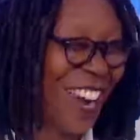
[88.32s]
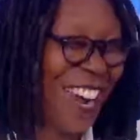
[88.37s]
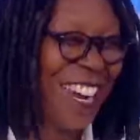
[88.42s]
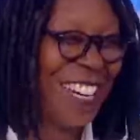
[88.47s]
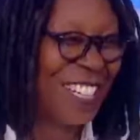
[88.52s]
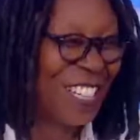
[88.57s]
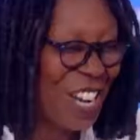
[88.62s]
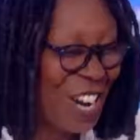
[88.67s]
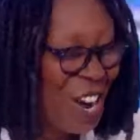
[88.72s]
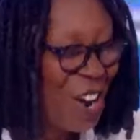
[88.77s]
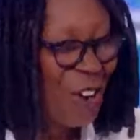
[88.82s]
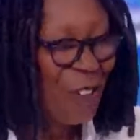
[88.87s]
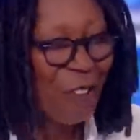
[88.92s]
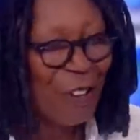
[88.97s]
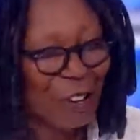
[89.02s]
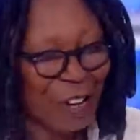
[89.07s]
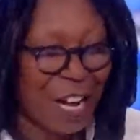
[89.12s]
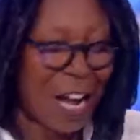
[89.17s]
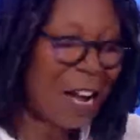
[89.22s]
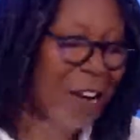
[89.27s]
right.
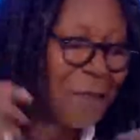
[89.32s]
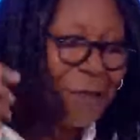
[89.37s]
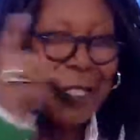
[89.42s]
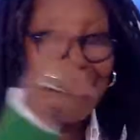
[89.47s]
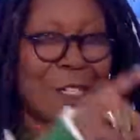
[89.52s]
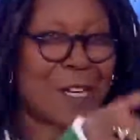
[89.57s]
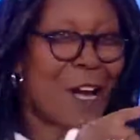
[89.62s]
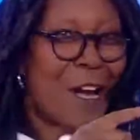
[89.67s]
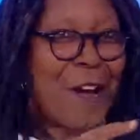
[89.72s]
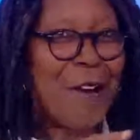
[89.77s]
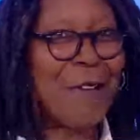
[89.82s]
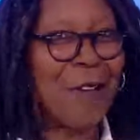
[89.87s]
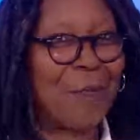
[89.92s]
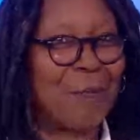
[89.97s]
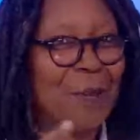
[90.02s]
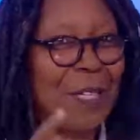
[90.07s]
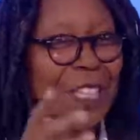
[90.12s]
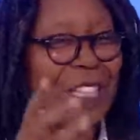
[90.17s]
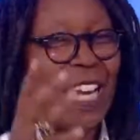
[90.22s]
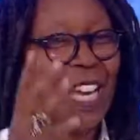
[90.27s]
We're coming and
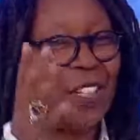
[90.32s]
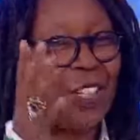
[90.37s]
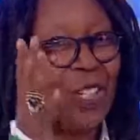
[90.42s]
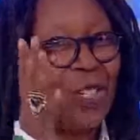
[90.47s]
going. But now,